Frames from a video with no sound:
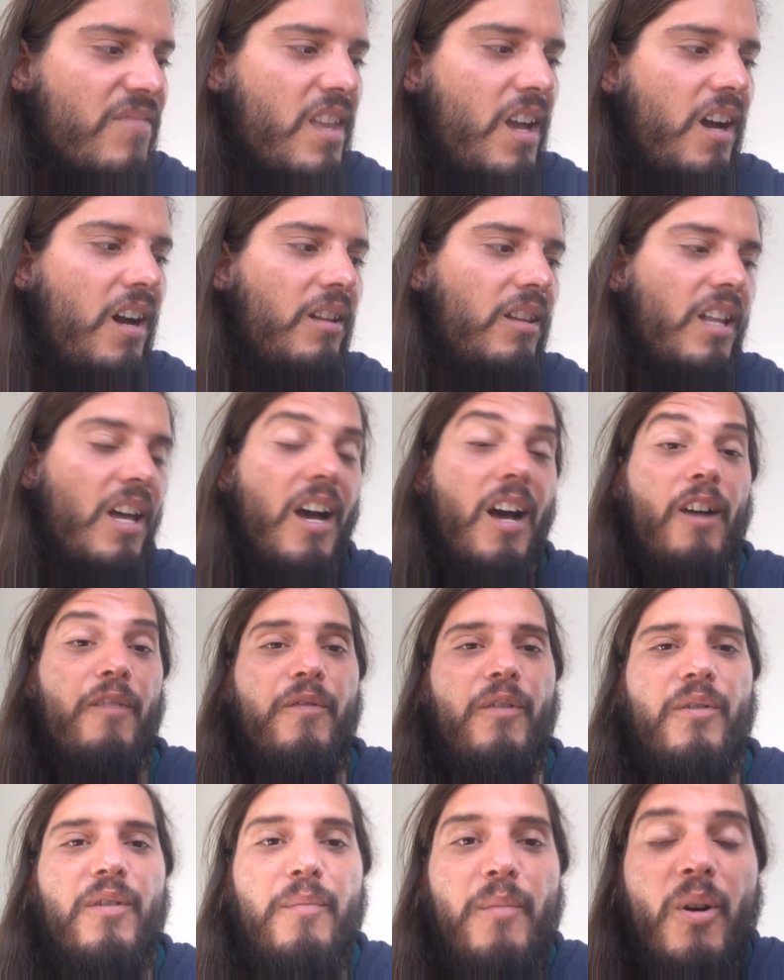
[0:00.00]
our
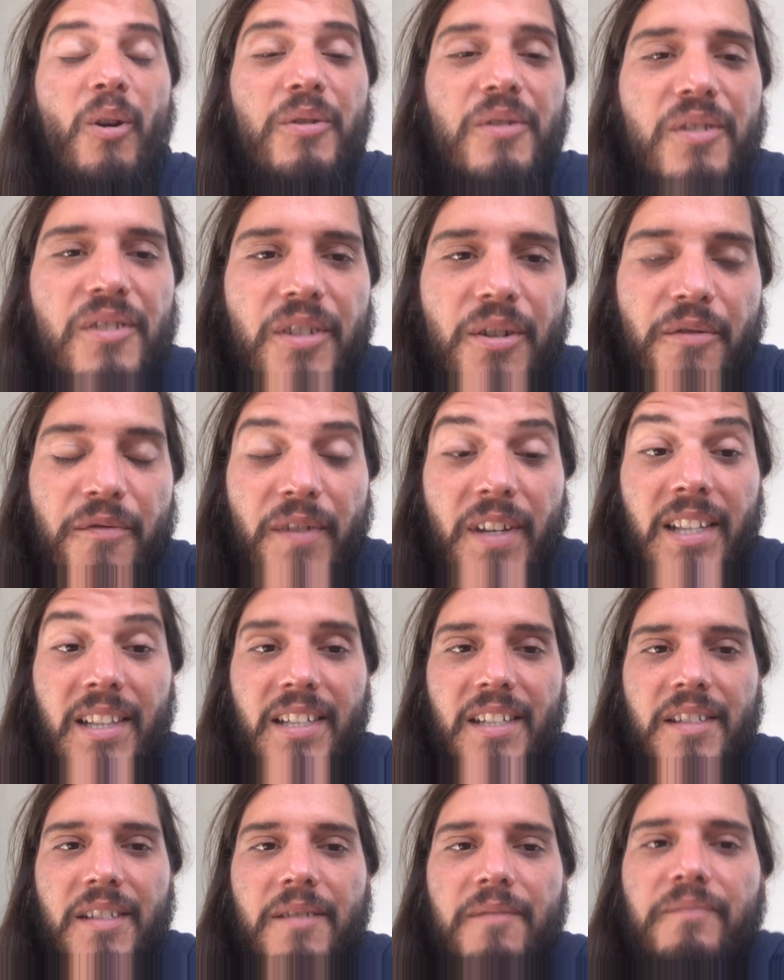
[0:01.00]
love, our emotions, our
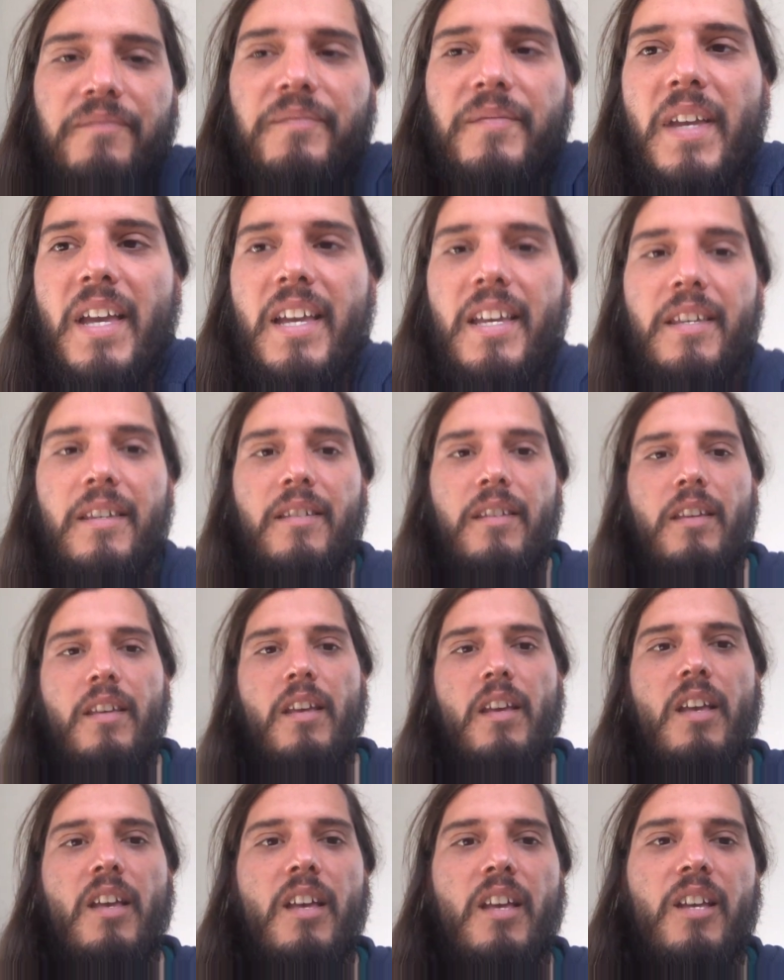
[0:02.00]
feelings. Hey,
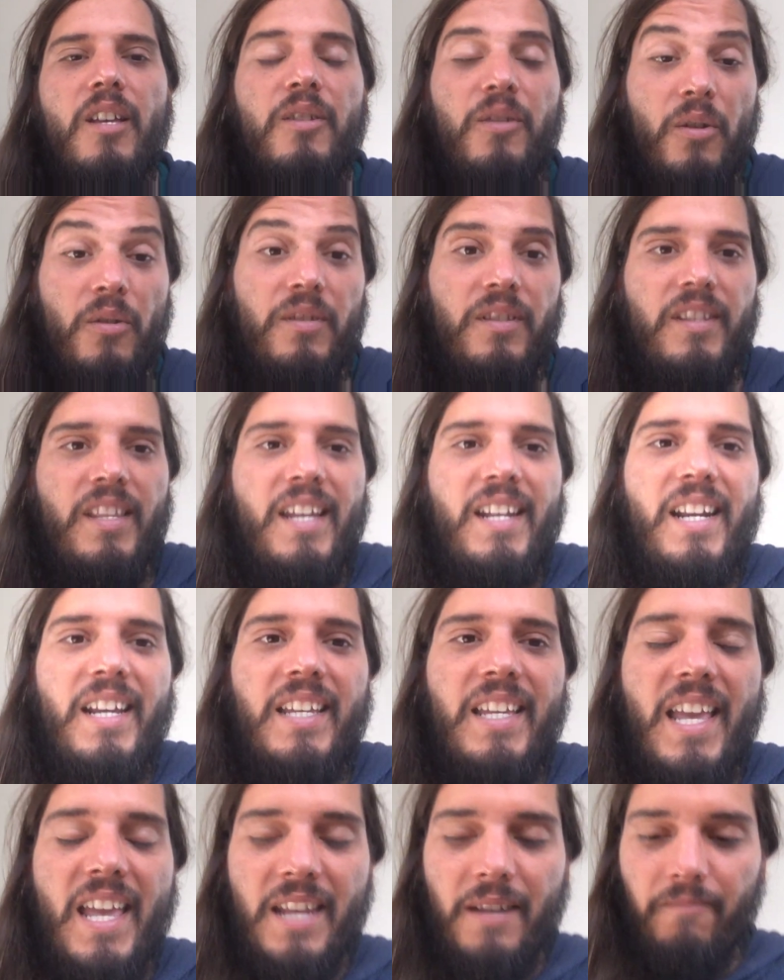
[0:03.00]
so then
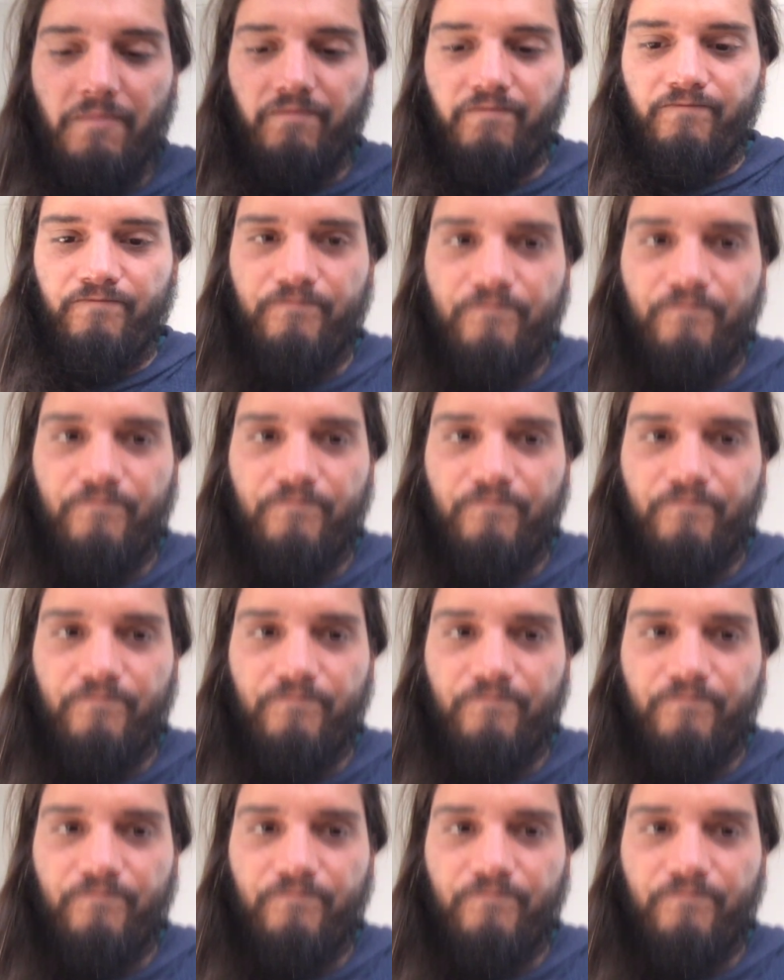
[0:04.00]
again,